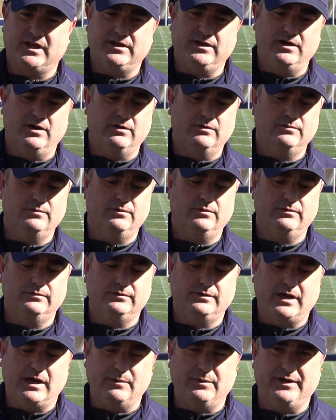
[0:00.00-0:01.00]
you know,
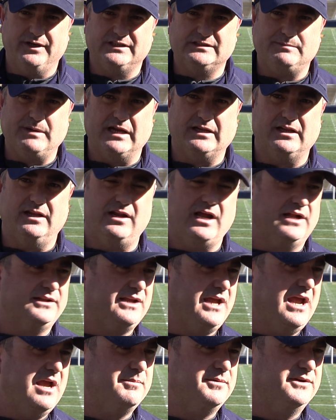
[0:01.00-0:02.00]
I would expect it not to
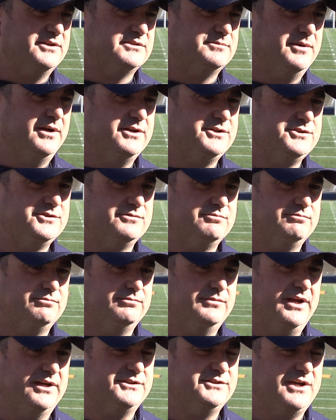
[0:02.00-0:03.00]
happen as much
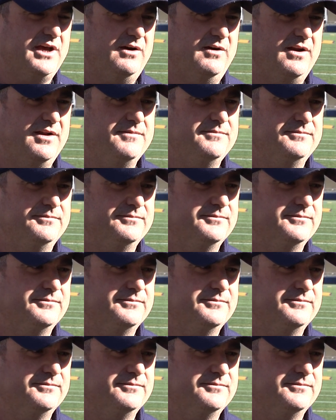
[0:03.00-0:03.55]
next Saturday.